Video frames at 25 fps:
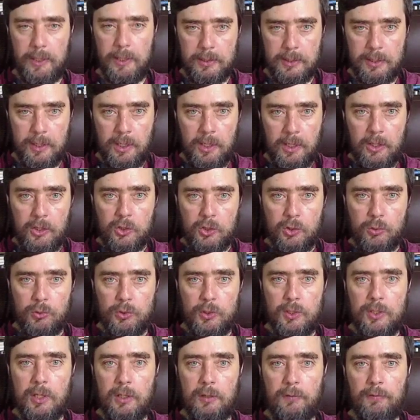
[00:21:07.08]
Mm-hmm. So
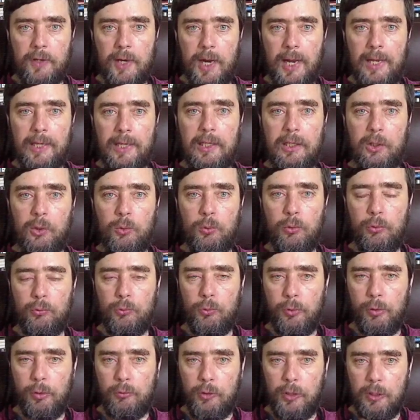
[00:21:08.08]
instead of guiding you through
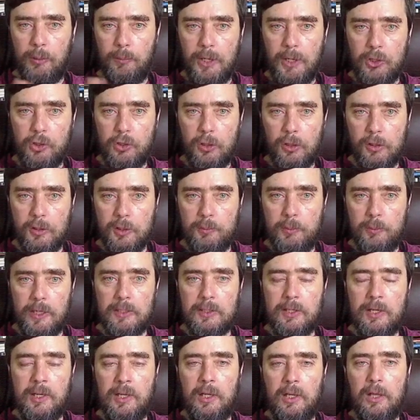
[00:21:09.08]
three-dimensional space,
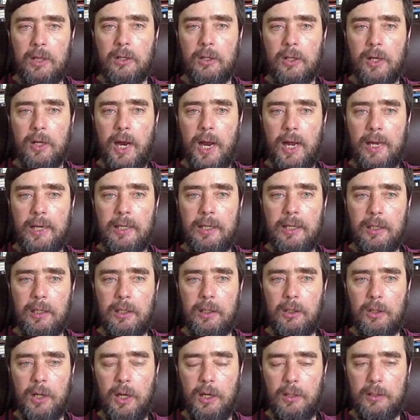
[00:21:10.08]
they're guiding
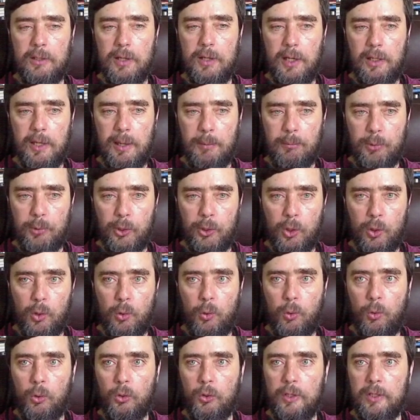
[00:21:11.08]
a, an embryo
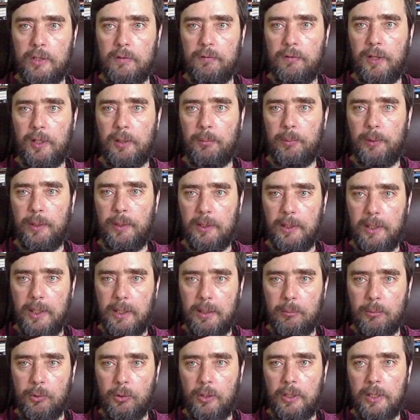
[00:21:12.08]
or a developing limb
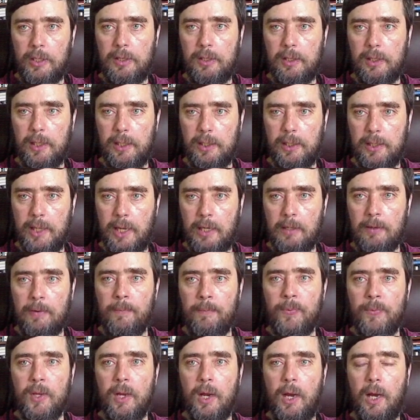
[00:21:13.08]
or anything like that.
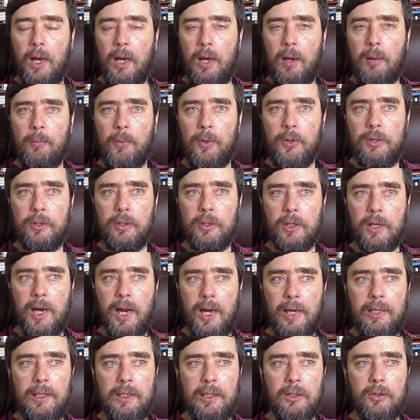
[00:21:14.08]
Um, they're
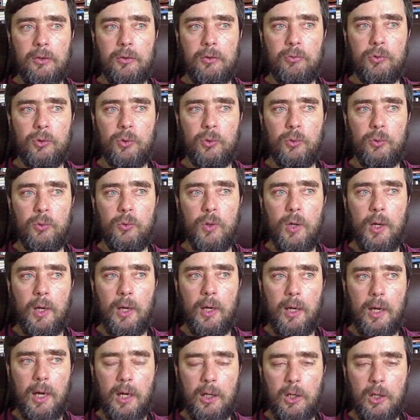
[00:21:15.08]
guiding it through
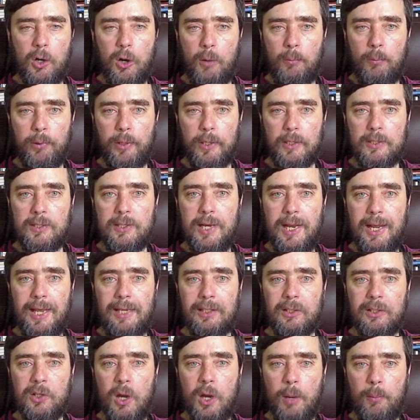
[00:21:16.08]
uh, a complex
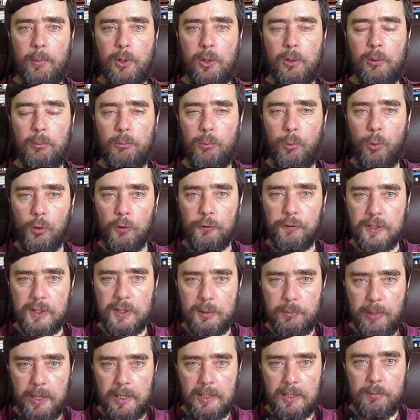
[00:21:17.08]
anatomical
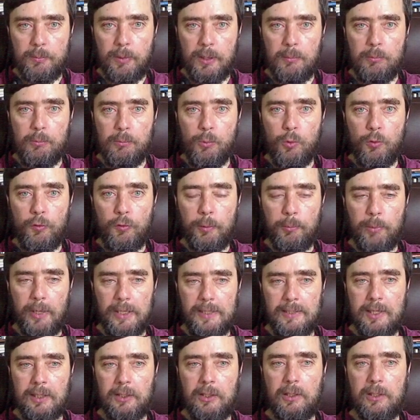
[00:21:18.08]
morphospace by moving, by
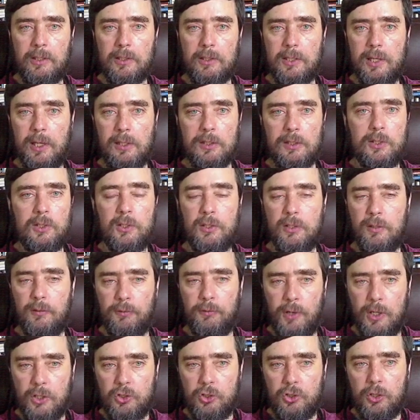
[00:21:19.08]
telling the cells to
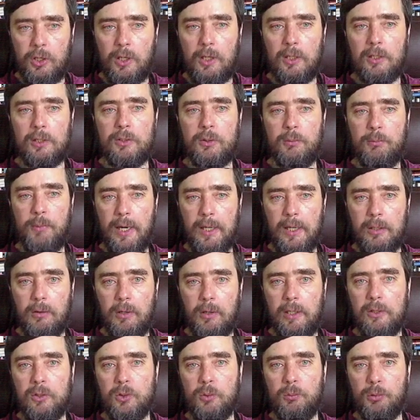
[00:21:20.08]
differentiate, to
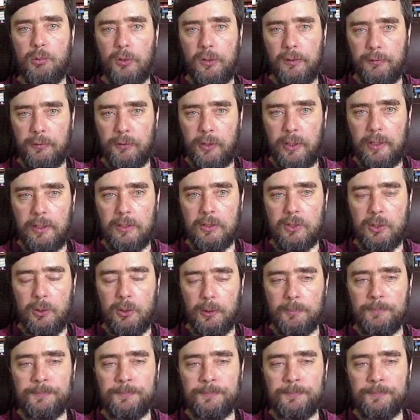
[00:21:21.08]
migrate, to proliferate, and so on.